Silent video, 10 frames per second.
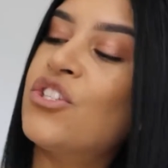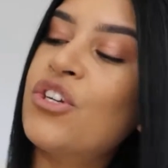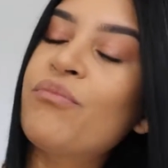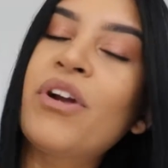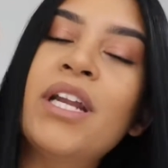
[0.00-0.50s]

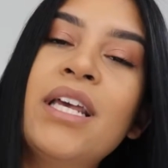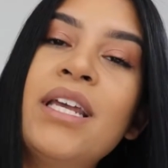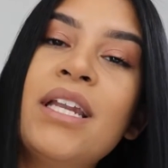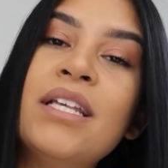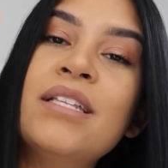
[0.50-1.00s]
jump right
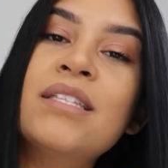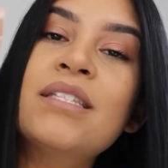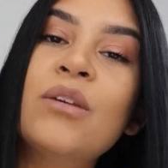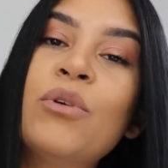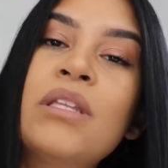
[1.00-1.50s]
in and
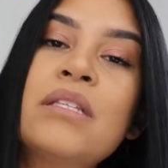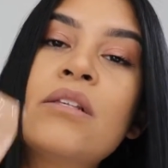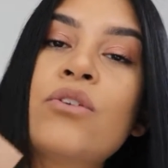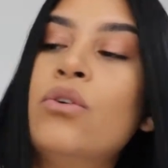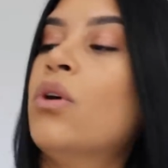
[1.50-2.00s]
see what this
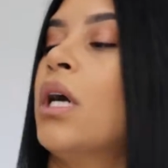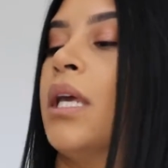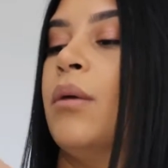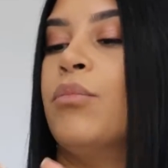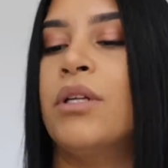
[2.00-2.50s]
little
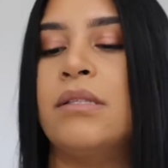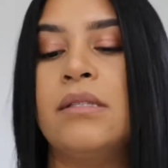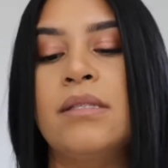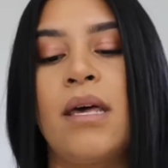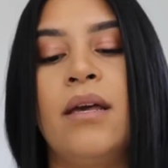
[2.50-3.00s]
kit brings
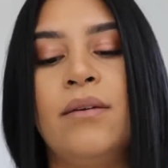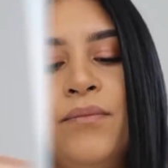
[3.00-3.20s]
inside.